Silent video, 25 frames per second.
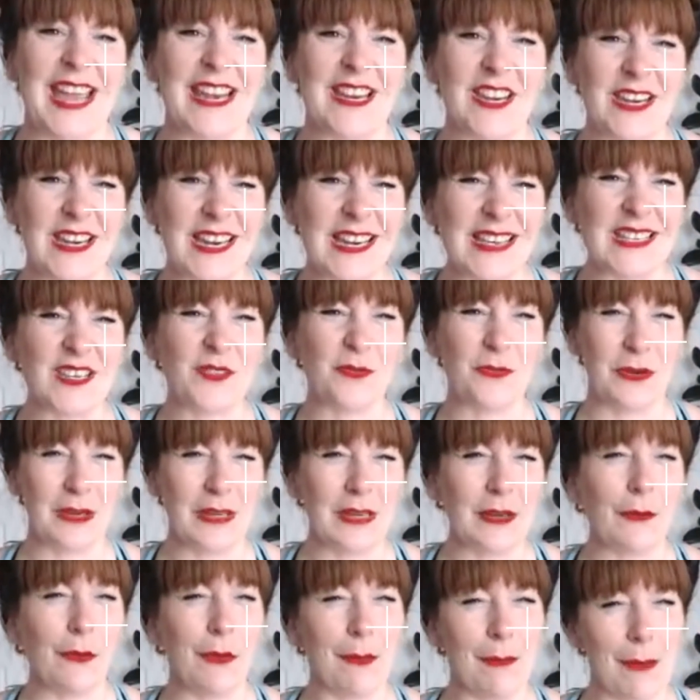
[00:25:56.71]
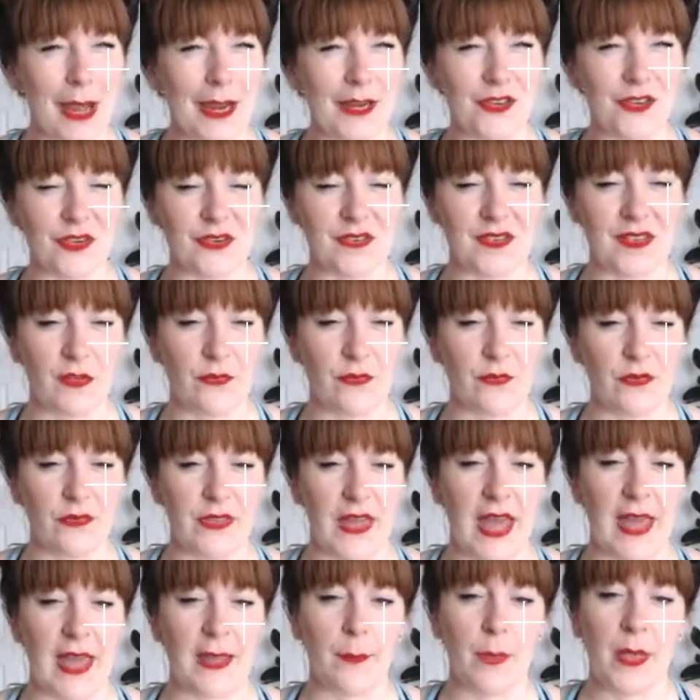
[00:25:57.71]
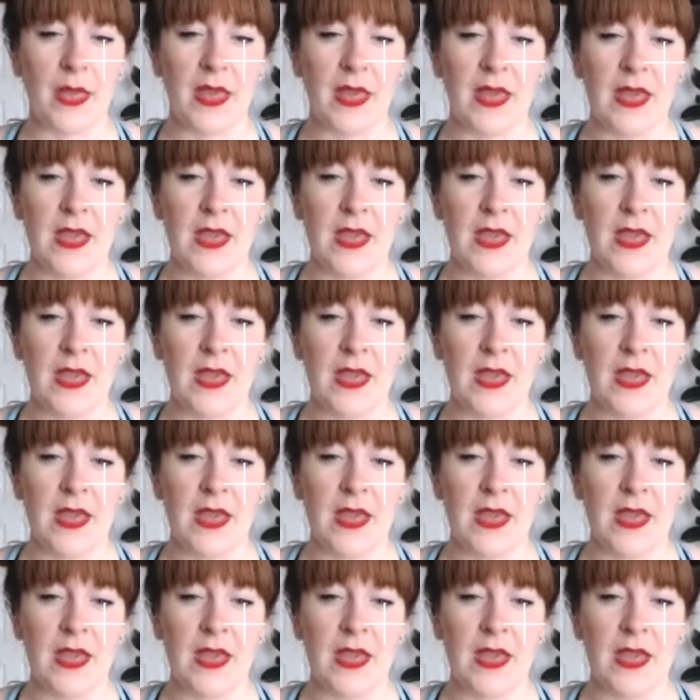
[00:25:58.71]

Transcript: and you need to really remind yourself of that.